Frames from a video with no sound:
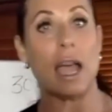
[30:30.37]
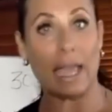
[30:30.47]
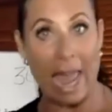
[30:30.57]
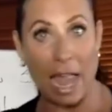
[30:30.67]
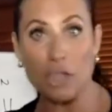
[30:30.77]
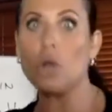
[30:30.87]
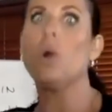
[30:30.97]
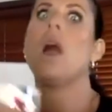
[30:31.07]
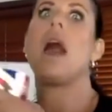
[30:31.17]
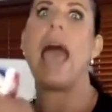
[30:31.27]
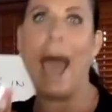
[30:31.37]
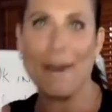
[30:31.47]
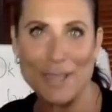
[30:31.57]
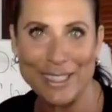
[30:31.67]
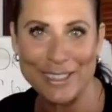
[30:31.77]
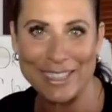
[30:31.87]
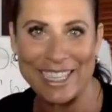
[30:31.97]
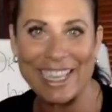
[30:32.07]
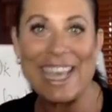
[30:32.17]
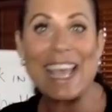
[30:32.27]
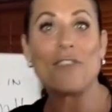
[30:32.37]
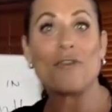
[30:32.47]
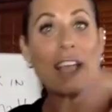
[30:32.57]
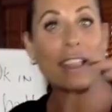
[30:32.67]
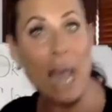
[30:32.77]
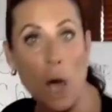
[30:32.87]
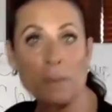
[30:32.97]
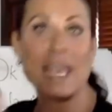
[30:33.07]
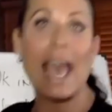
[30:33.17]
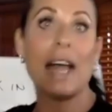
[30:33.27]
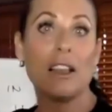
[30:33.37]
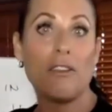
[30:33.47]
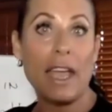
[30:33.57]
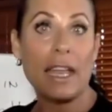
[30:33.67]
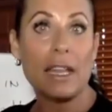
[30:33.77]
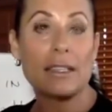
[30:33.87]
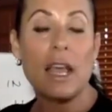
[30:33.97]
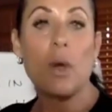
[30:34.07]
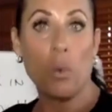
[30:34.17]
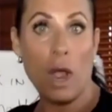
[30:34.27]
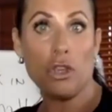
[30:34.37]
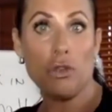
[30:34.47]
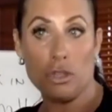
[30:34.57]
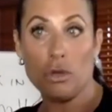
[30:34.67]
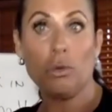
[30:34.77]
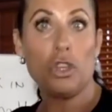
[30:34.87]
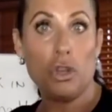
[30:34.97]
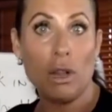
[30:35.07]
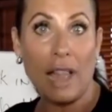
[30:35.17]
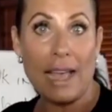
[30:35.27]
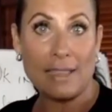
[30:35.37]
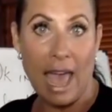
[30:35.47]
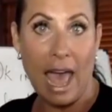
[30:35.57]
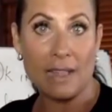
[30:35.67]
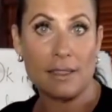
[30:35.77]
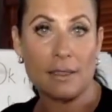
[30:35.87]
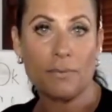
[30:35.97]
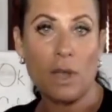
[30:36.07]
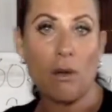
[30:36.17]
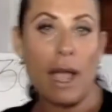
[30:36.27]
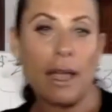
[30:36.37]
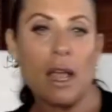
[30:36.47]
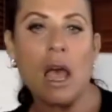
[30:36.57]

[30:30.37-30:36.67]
Can you? Absolutely. In fact, that helps elevate it when you do utilize ads. All right.